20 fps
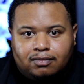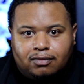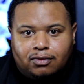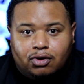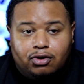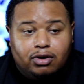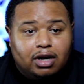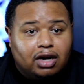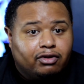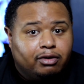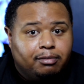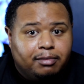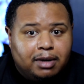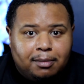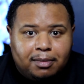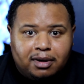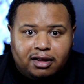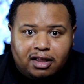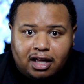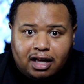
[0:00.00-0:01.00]
You got to
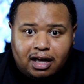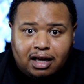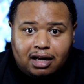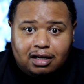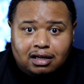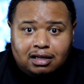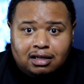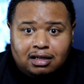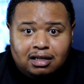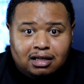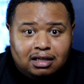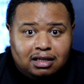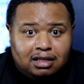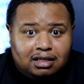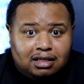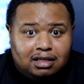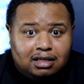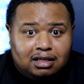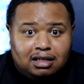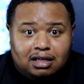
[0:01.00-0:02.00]
remember that
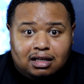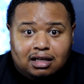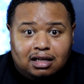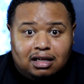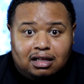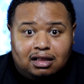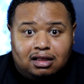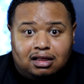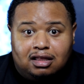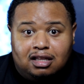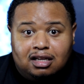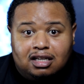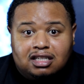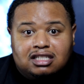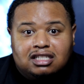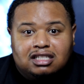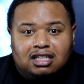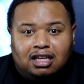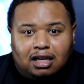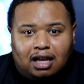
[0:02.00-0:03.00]

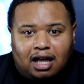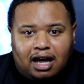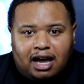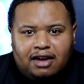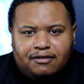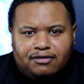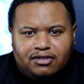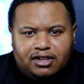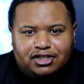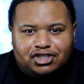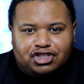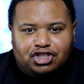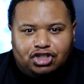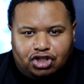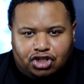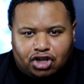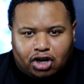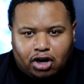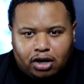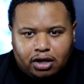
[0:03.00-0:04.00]
this life, this
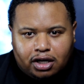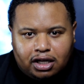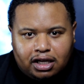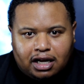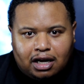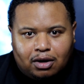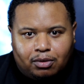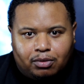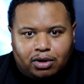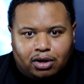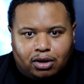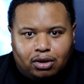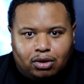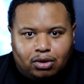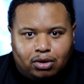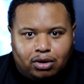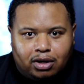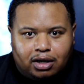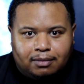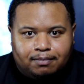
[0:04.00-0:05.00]
journey that we're
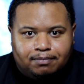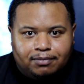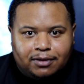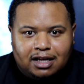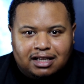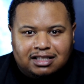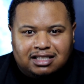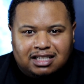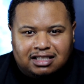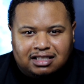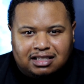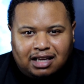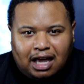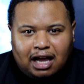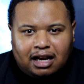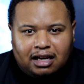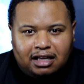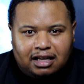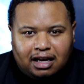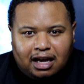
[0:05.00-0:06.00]
on is
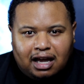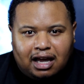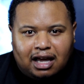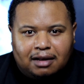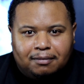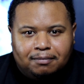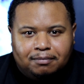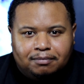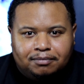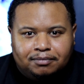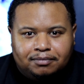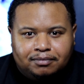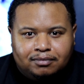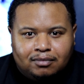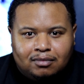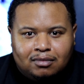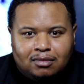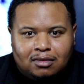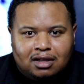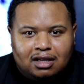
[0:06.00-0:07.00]
exactly that.
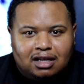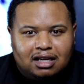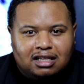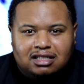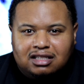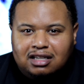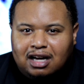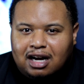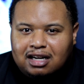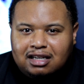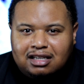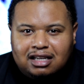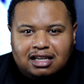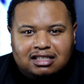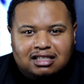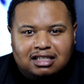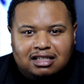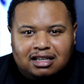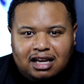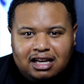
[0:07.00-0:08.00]
It's not a
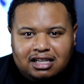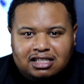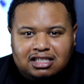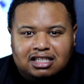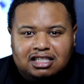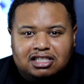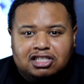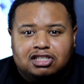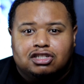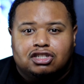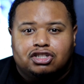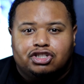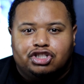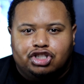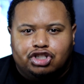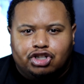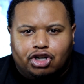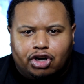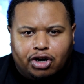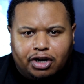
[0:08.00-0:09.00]
destination. This is a
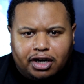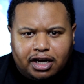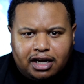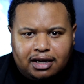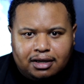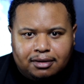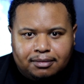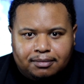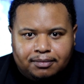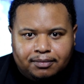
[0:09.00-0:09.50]
journey.